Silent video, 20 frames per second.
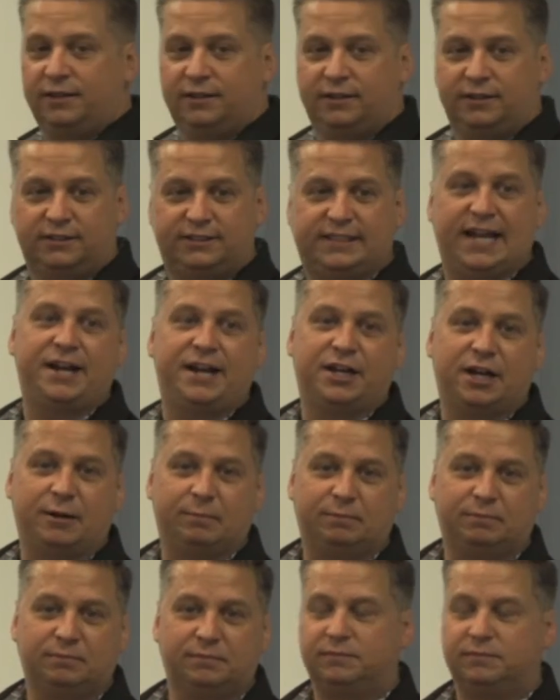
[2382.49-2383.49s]
Stand up.
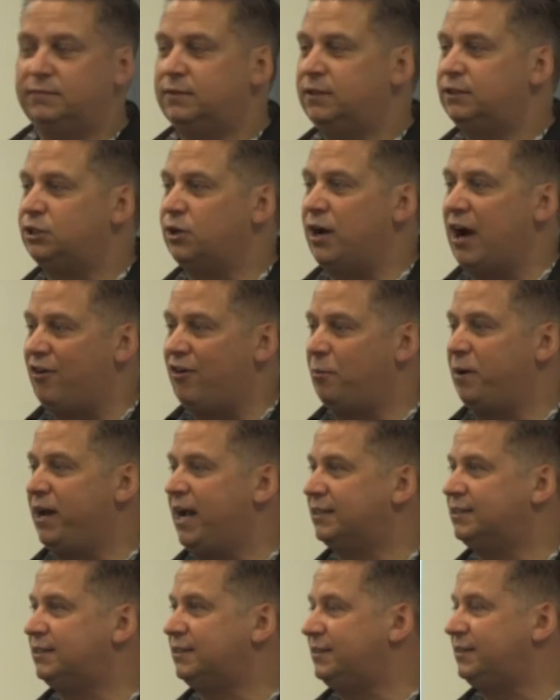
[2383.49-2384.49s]
So everybody
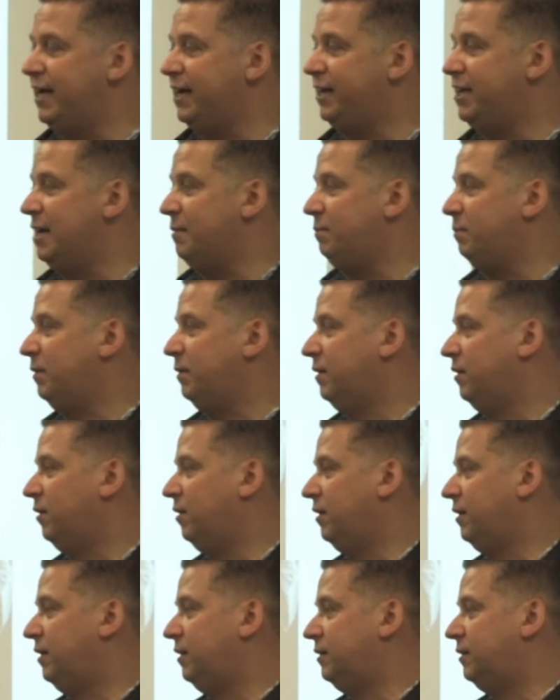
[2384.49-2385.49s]
has to stand up.
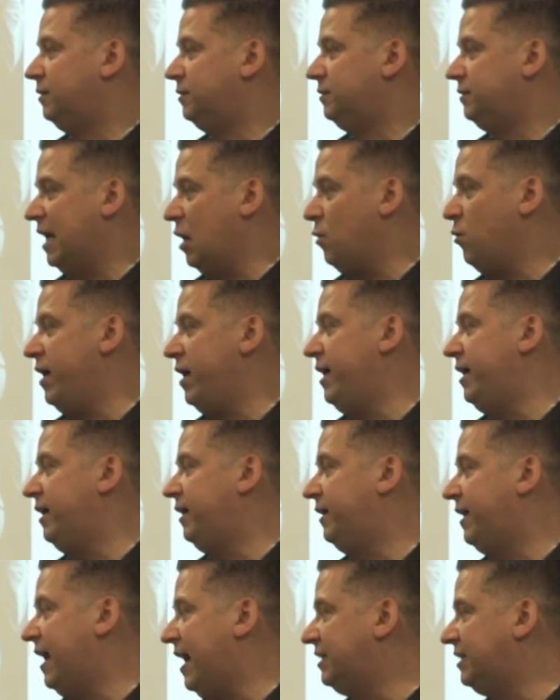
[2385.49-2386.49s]
That way
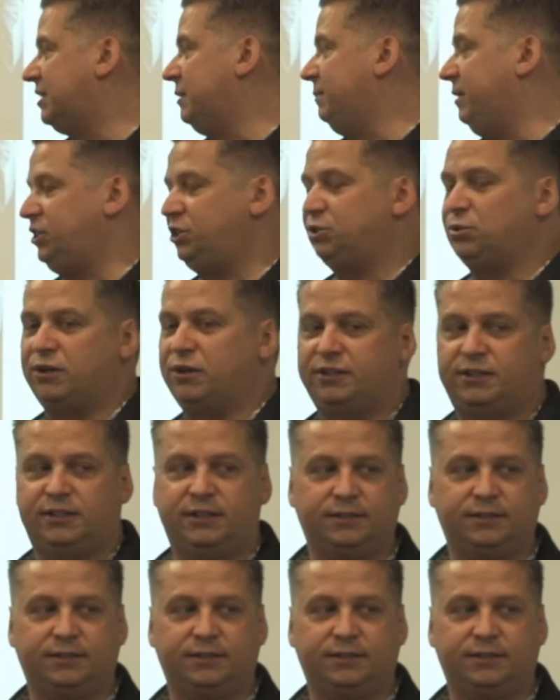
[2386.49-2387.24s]
it has to be short.